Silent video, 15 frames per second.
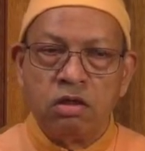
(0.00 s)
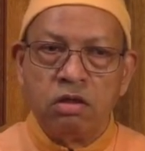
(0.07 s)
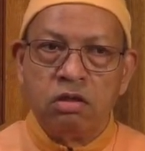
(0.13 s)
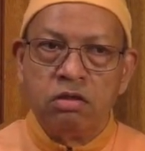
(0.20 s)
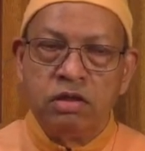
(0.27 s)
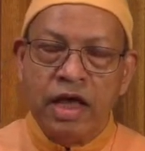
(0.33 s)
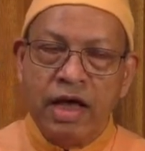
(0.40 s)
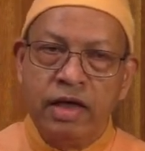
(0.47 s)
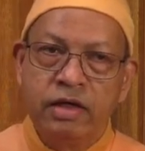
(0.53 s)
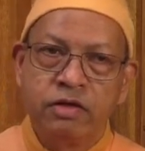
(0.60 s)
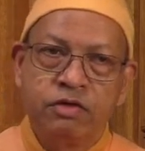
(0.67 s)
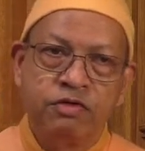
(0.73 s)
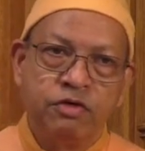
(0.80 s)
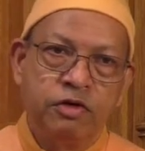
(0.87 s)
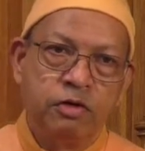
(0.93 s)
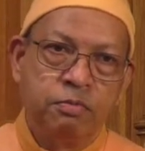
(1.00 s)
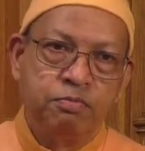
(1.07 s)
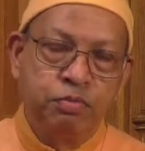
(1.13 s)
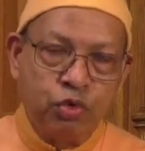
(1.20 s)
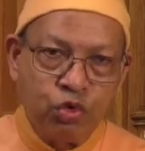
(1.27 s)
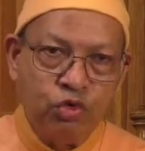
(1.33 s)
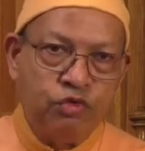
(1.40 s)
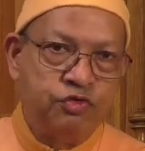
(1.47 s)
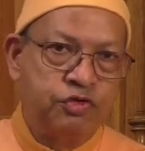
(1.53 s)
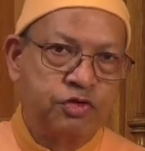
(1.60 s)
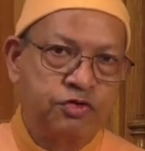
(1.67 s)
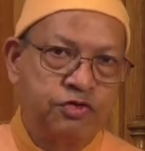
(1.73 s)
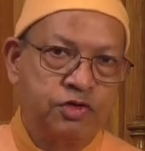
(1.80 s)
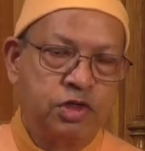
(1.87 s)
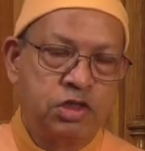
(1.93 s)
That proves
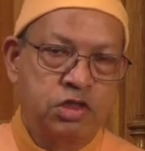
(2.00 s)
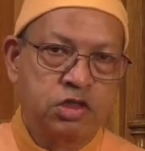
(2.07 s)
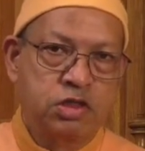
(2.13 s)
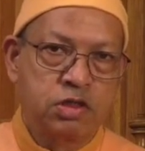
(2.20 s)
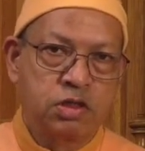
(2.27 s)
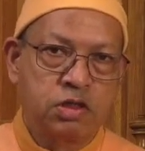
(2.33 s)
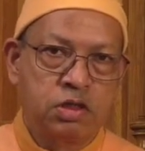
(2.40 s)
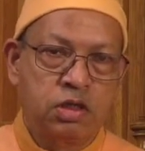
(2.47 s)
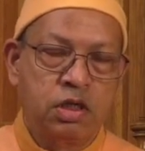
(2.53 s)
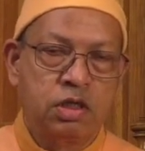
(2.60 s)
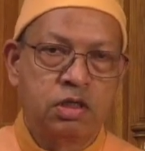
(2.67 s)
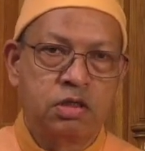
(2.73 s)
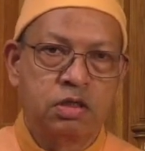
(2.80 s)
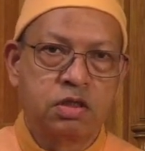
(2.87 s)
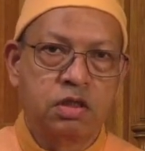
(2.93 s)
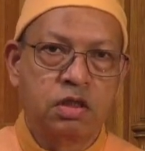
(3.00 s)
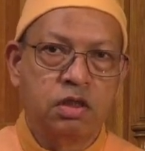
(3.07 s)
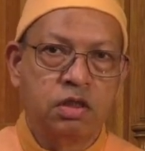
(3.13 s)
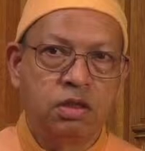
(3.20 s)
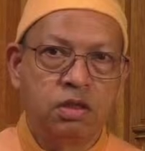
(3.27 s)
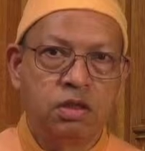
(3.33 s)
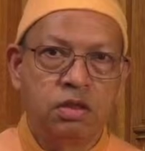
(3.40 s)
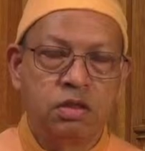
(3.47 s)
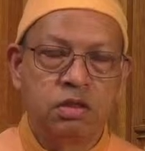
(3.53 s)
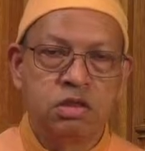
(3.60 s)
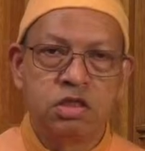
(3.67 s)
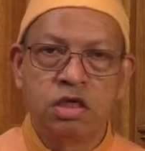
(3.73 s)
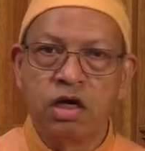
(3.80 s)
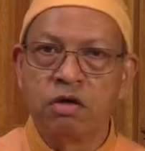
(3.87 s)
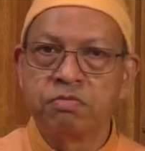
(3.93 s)
first that
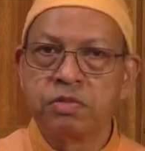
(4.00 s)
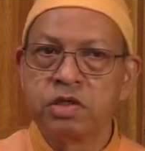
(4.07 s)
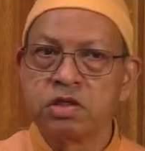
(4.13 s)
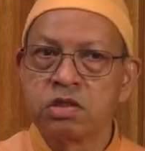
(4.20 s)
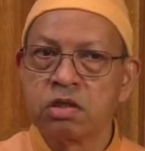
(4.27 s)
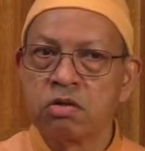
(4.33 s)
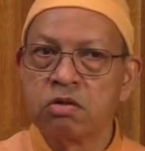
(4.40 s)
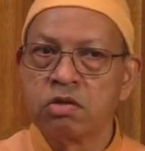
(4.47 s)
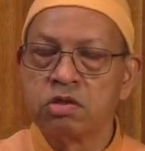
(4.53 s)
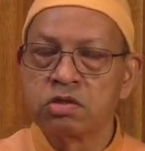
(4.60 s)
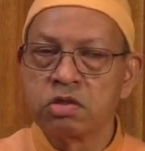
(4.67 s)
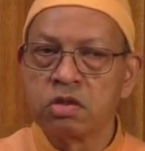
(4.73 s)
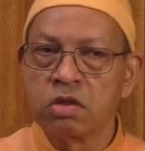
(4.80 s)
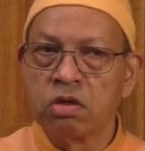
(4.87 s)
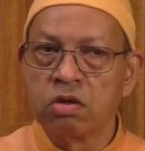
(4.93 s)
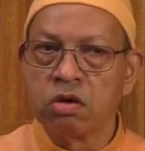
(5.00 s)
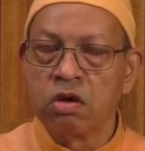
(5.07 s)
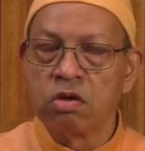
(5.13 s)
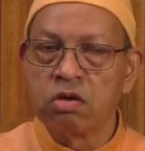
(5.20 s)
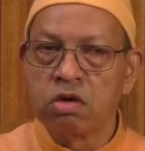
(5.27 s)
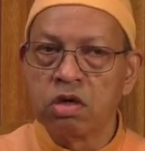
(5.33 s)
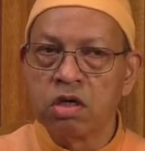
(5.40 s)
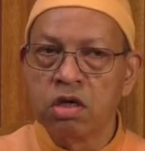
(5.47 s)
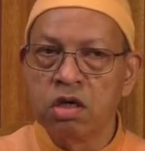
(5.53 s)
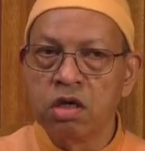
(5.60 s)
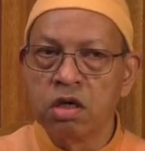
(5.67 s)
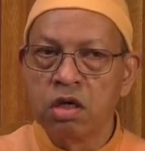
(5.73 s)
Sri Ramakrishna was already